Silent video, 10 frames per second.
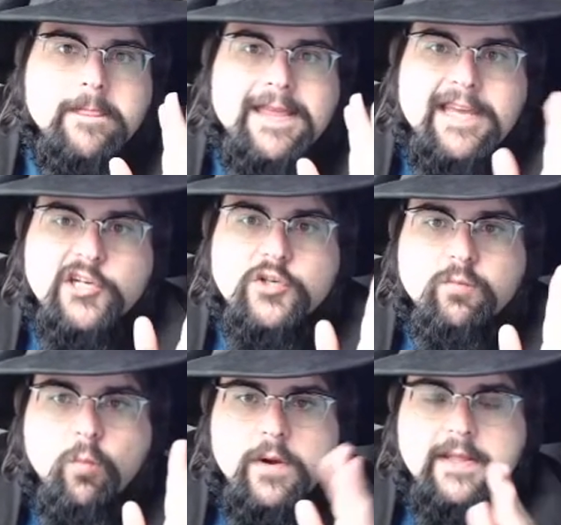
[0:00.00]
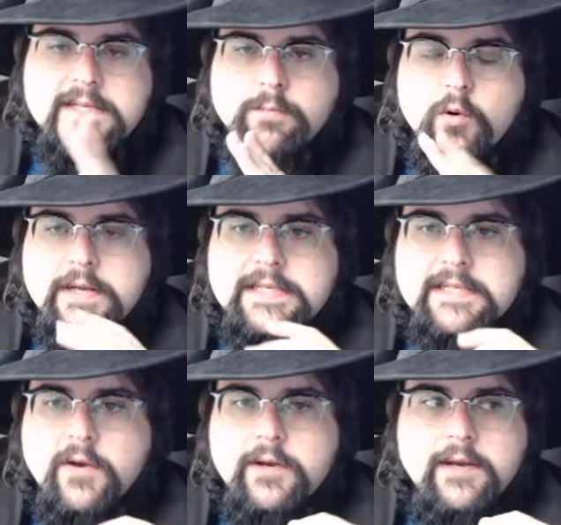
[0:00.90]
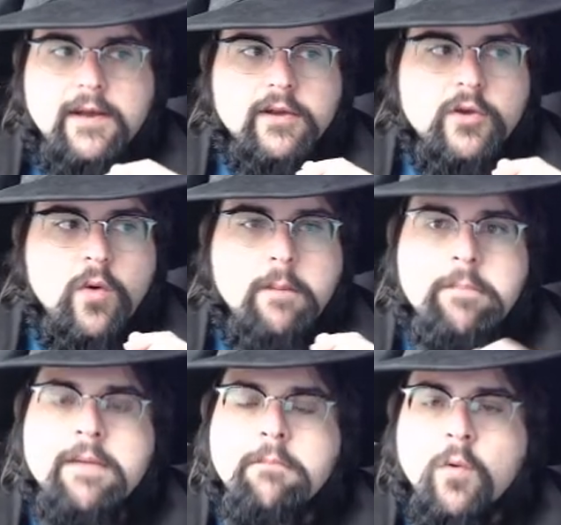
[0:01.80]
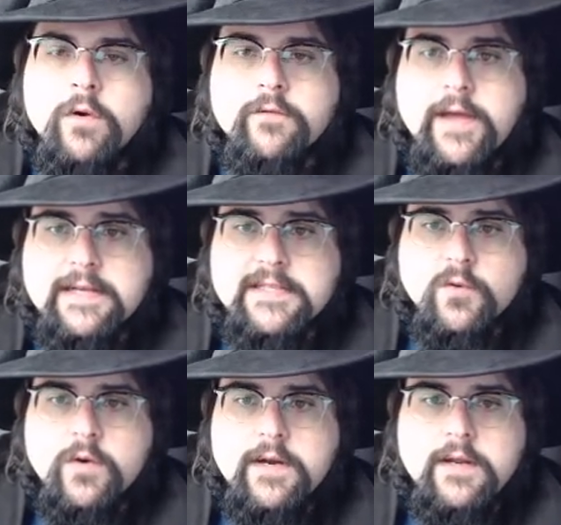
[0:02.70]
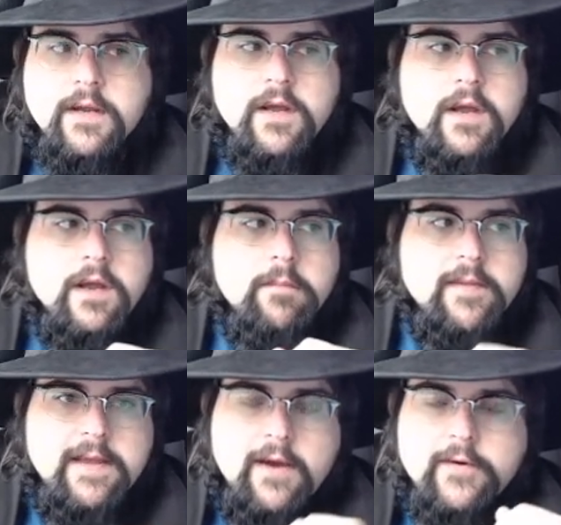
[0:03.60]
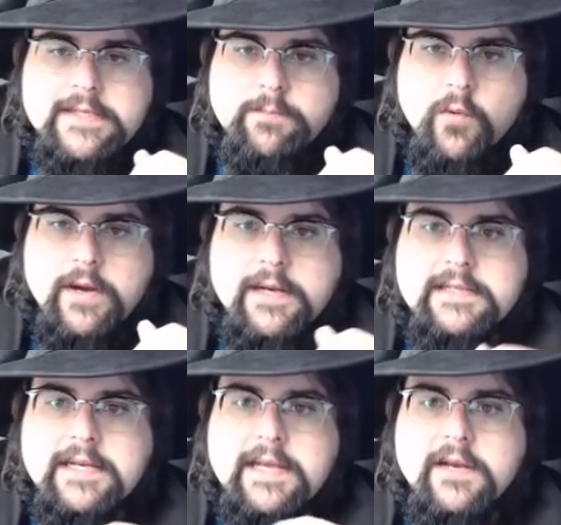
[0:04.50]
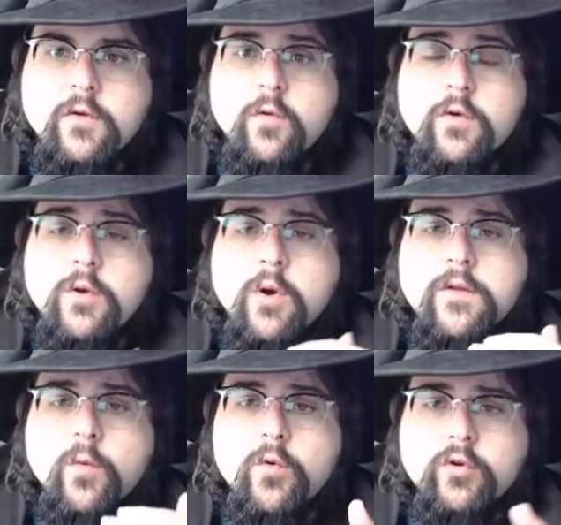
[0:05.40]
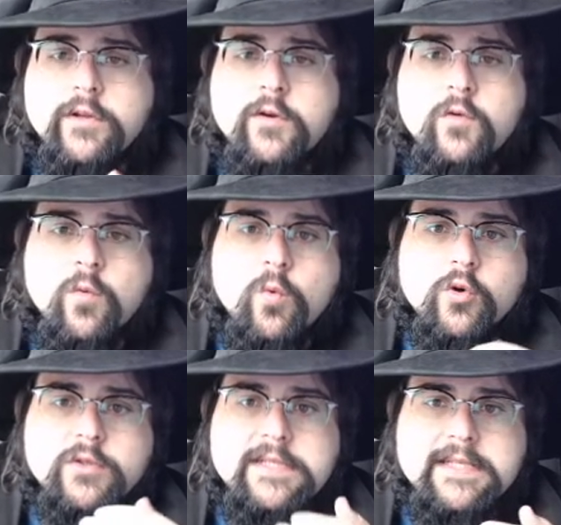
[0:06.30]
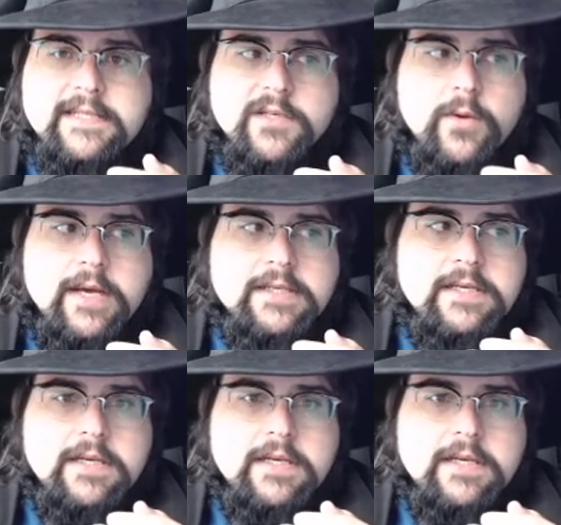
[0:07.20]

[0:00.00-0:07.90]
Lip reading: Each one of these points is going to tell you a bit more of that story, but the Aries point is, again, who you are in the world and who the world sees you as.